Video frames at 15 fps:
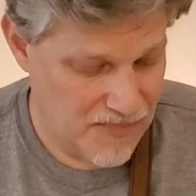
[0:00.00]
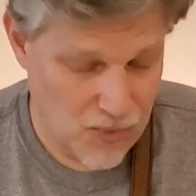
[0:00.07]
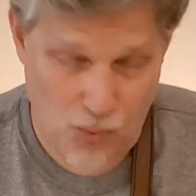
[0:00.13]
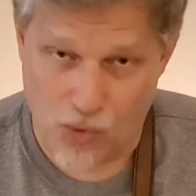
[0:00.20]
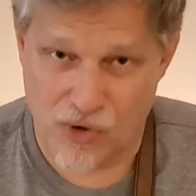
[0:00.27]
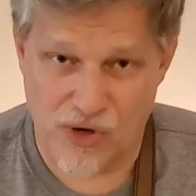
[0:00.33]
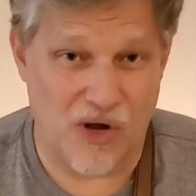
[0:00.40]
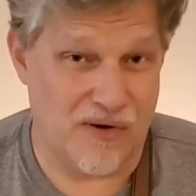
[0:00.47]

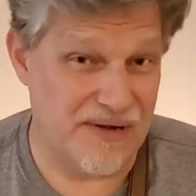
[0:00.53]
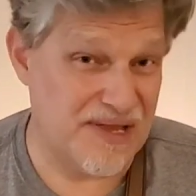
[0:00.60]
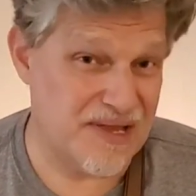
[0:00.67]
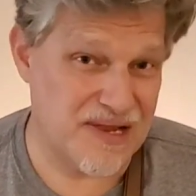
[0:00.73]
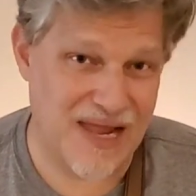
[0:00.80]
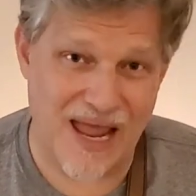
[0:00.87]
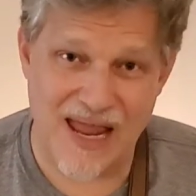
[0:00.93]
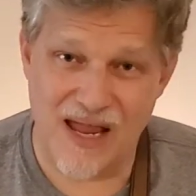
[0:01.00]
work on
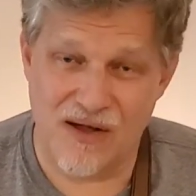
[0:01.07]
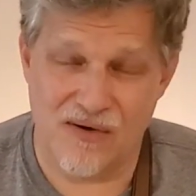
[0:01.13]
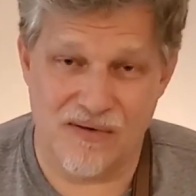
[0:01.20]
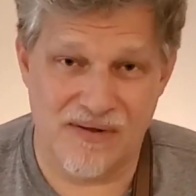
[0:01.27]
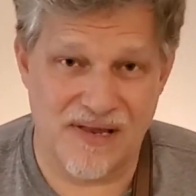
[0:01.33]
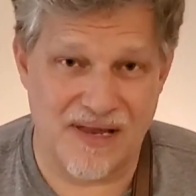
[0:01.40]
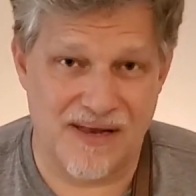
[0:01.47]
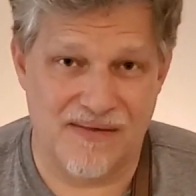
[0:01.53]

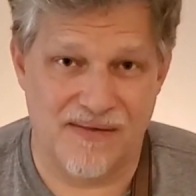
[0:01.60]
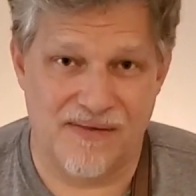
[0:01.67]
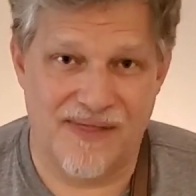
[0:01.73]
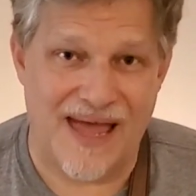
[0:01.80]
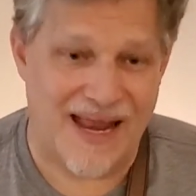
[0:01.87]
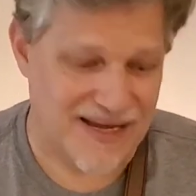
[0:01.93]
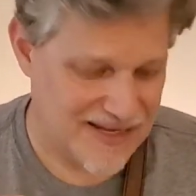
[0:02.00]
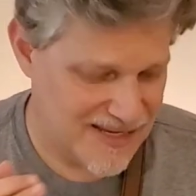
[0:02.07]
scales and
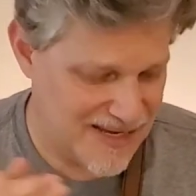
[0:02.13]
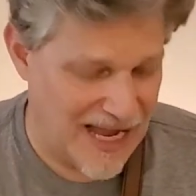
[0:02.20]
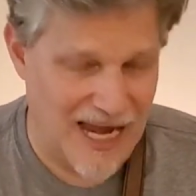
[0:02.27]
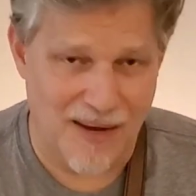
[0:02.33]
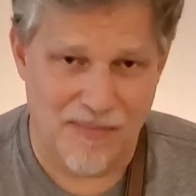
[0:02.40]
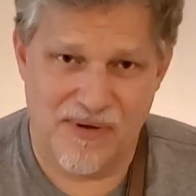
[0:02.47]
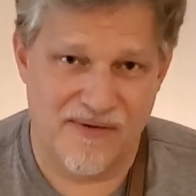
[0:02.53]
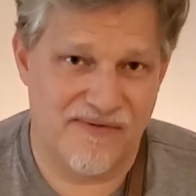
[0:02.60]
that
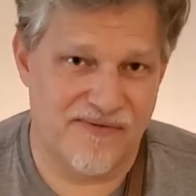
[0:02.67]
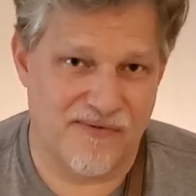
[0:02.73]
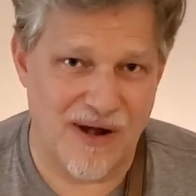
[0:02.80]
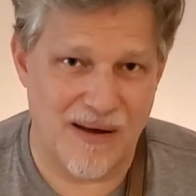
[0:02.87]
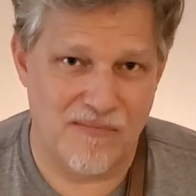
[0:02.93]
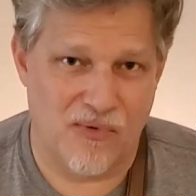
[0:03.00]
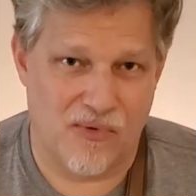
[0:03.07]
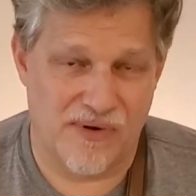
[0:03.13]
type of
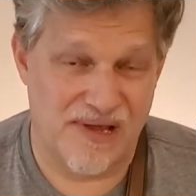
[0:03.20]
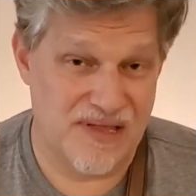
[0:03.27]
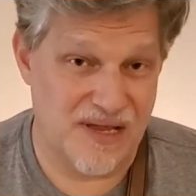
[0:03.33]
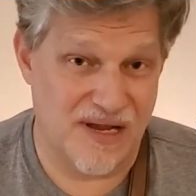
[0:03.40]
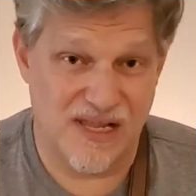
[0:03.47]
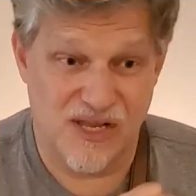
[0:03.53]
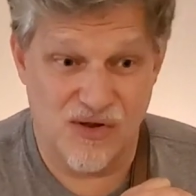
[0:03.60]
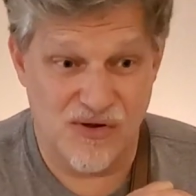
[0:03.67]
fretboard
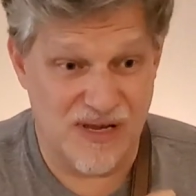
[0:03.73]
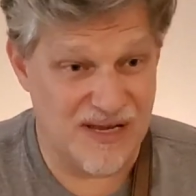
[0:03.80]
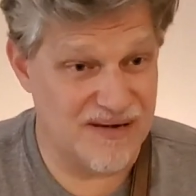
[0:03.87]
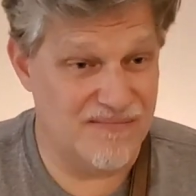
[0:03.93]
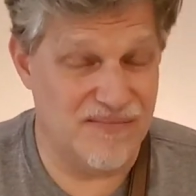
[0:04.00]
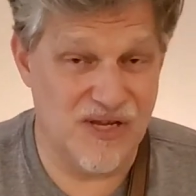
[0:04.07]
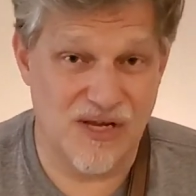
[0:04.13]
study, you could,